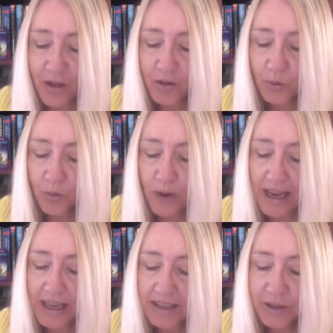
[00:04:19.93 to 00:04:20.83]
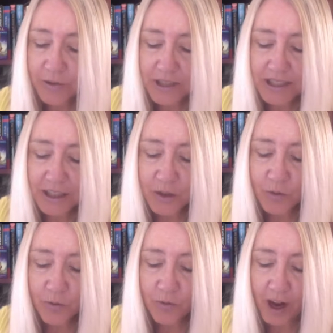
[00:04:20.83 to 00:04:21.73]
the rays of the
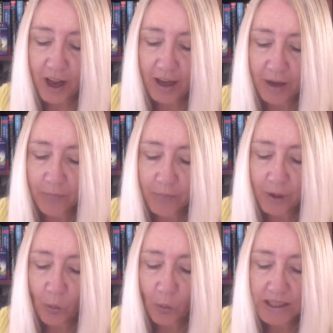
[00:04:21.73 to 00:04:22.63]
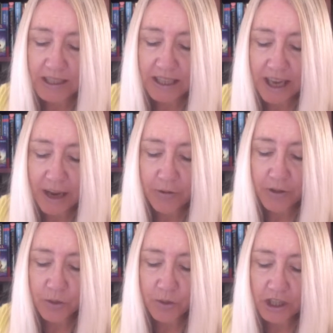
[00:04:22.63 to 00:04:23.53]
central fire went in every
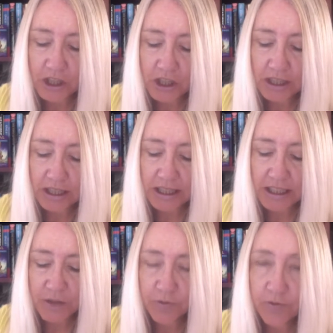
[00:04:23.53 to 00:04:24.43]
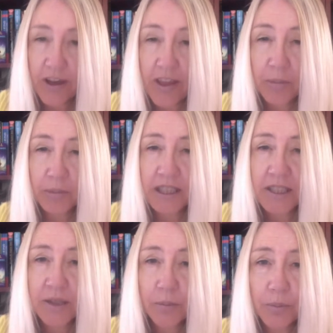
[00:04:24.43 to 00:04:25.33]
direction into
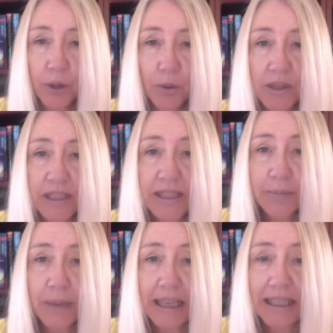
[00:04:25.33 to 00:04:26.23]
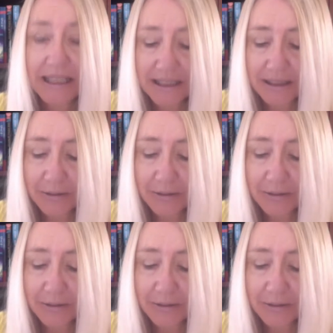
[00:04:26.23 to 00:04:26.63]
fathomless pure space.